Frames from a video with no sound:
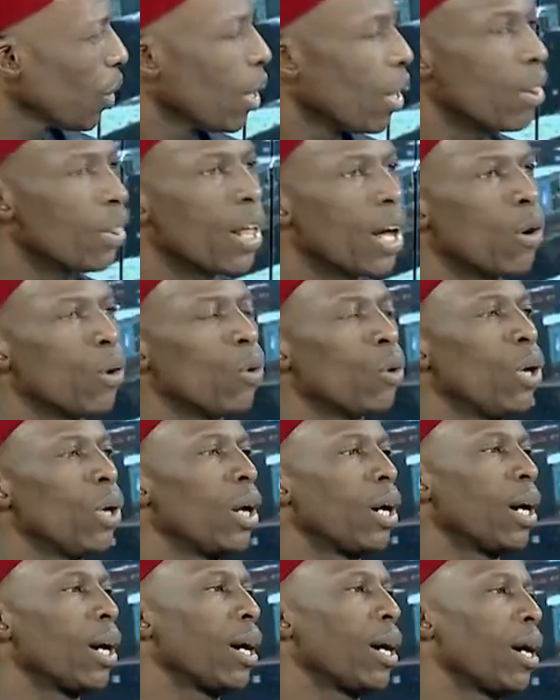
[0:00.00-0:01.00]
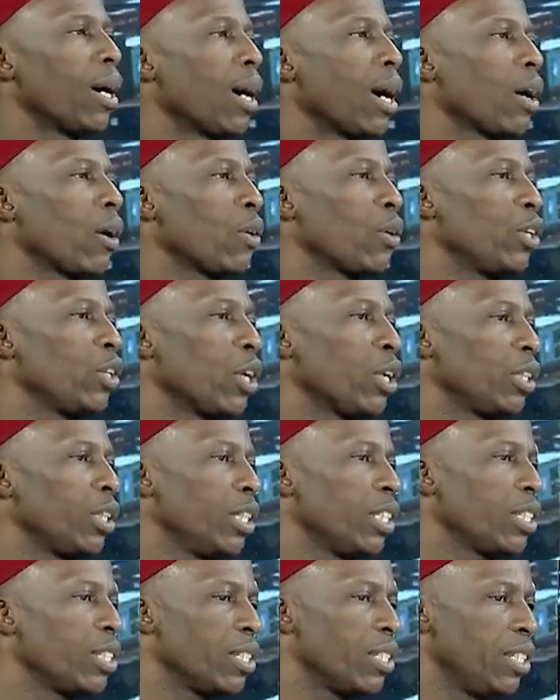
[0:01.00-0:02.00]
Now, uh, according, uh,
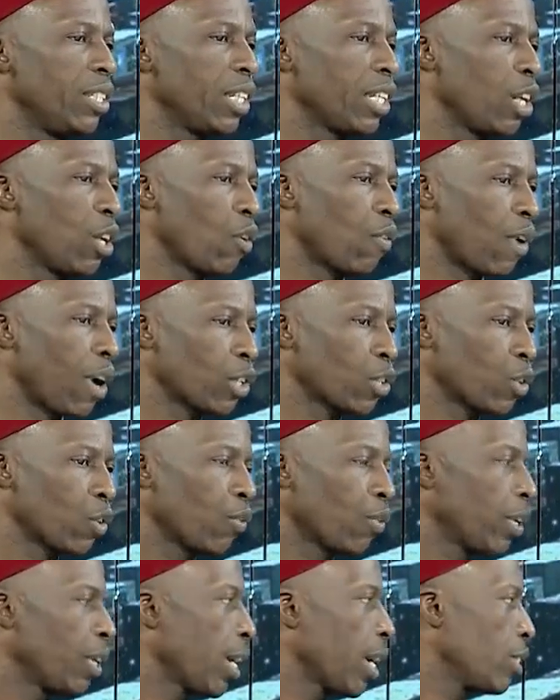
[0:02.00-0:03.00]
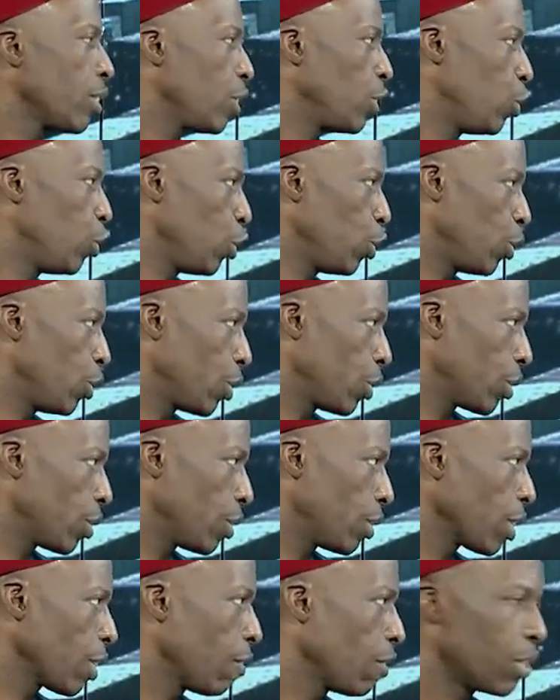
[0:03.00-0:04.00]
this is the decade of action for the S D Gs,
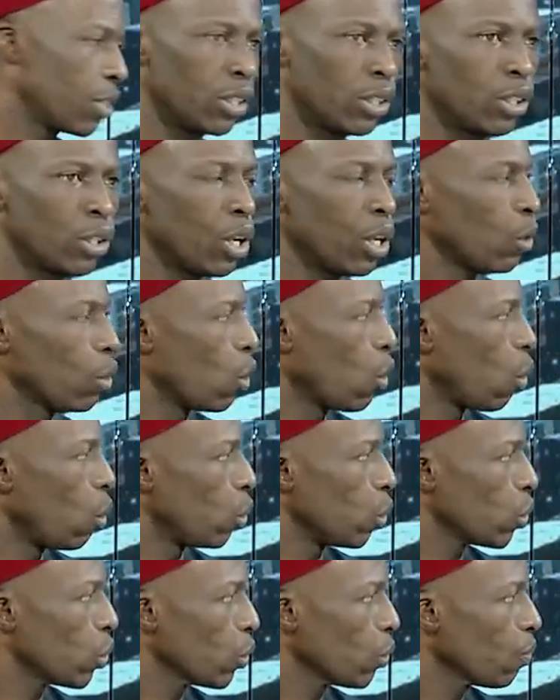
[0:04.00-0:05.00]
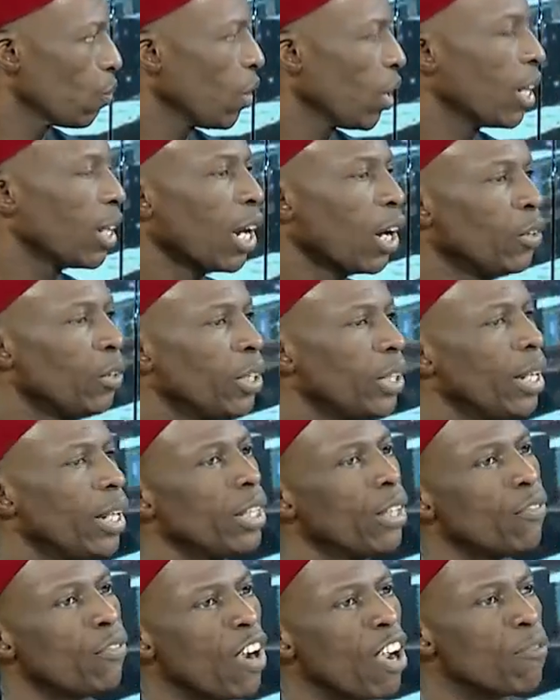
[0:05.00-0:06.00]
seventeen goals. Now, you need
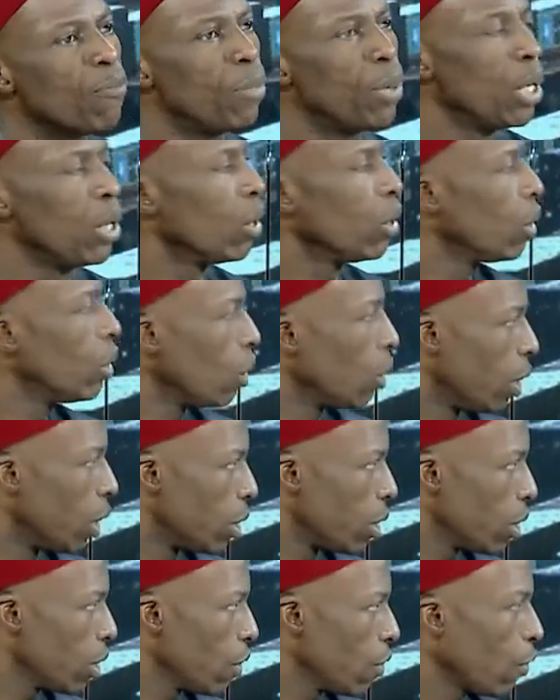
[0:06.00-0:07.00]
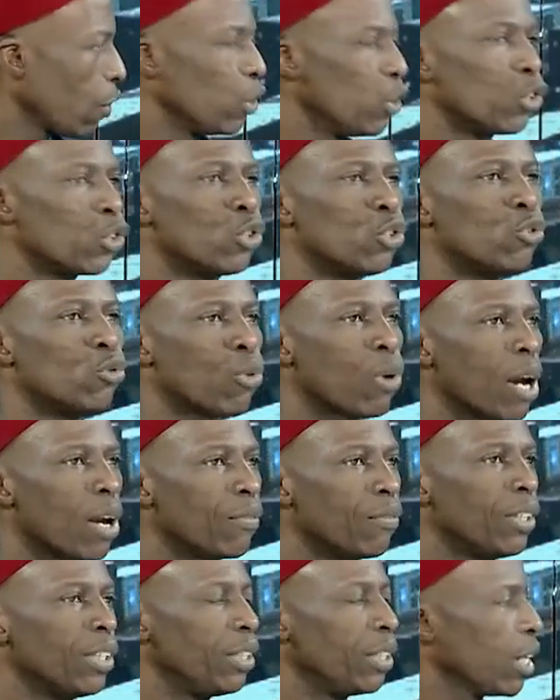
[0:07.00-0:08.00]
eighty-five billion dollars for you to drive
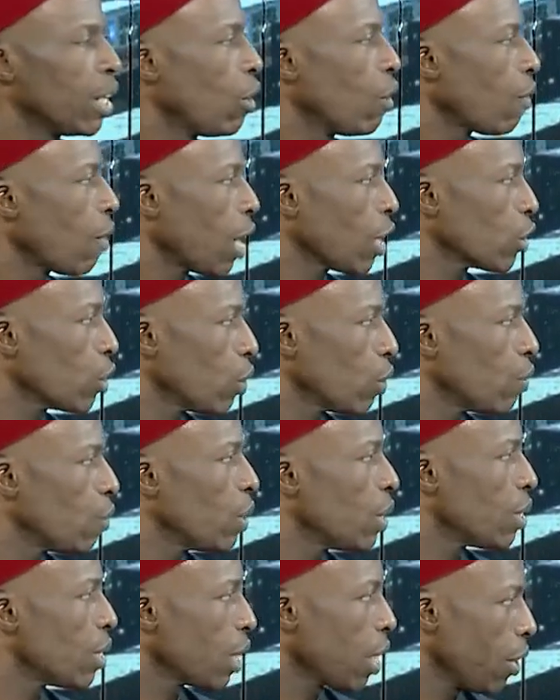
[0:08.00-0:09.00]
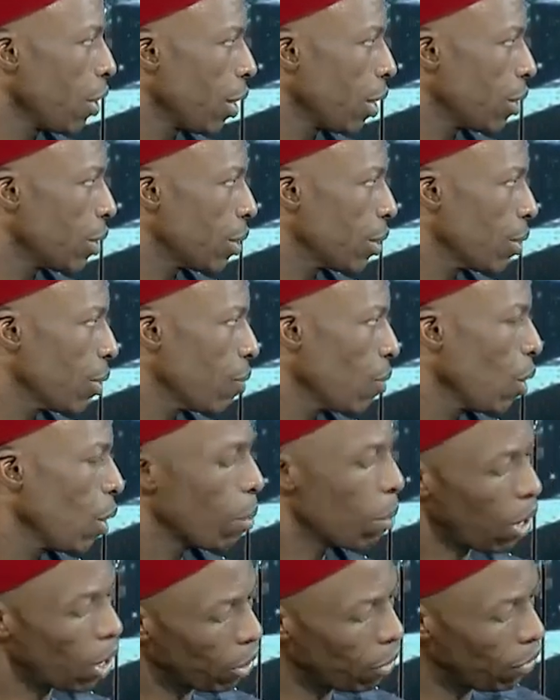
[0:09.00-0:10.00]
the decade of action, which is ten years.
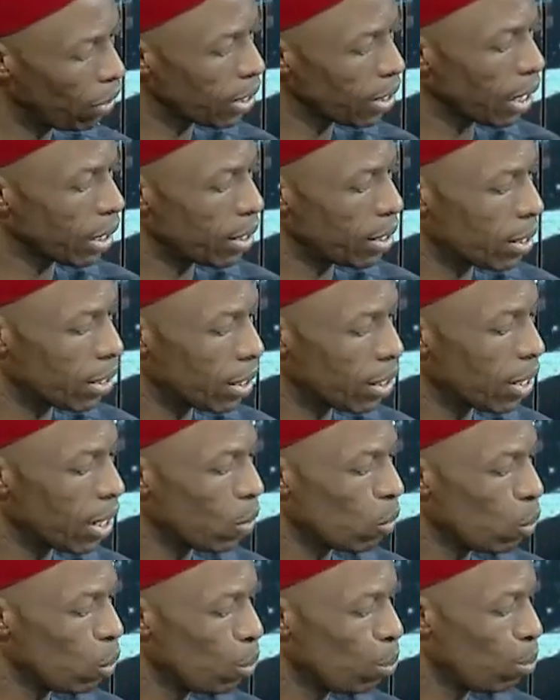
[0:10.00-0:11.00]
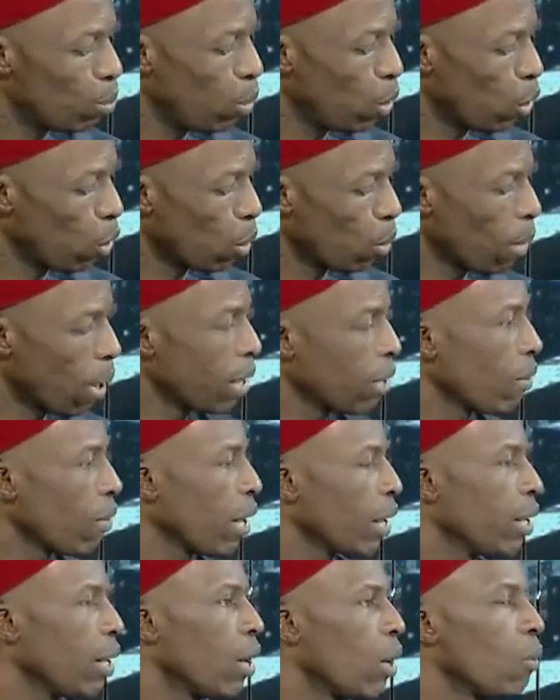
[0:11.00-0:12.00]
But I'll give you a statistics that will blow your mind
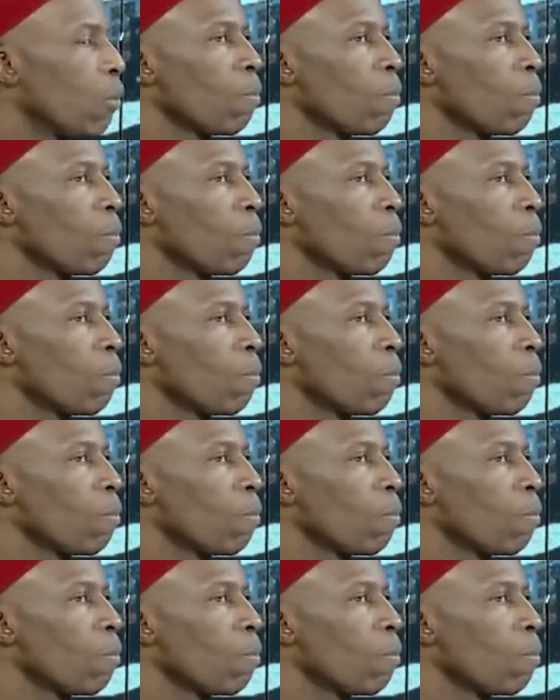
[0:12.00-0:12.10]
right now.